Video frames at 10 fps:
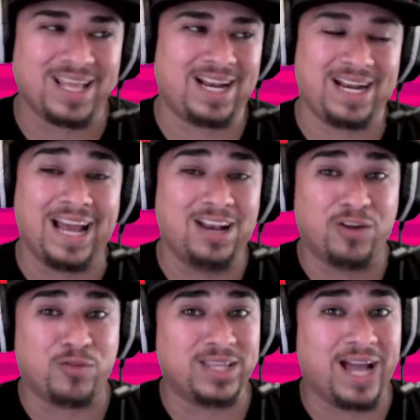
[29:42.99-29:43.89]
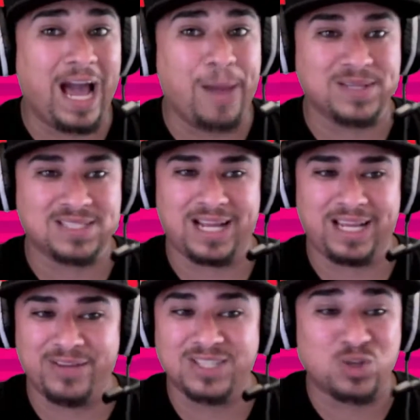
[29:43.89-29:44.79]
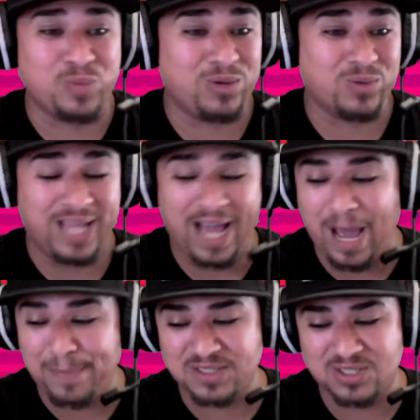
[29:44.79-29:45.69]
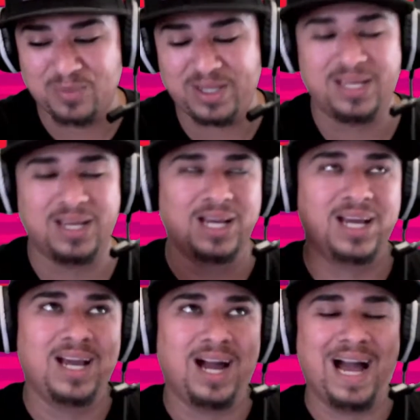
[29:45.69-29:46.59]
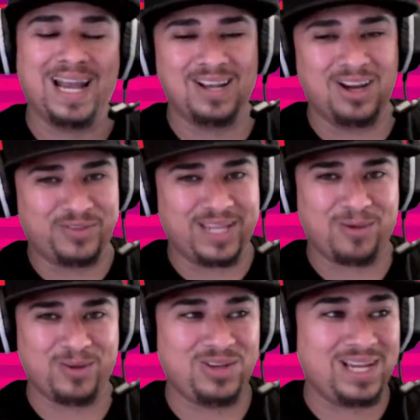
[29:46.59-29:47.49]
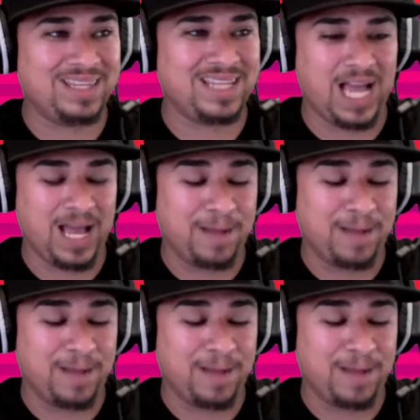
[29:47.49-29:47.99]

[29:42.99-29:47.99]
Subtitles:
And I love when that happens. Like, even to me, when that happens to me, I love that. When you get that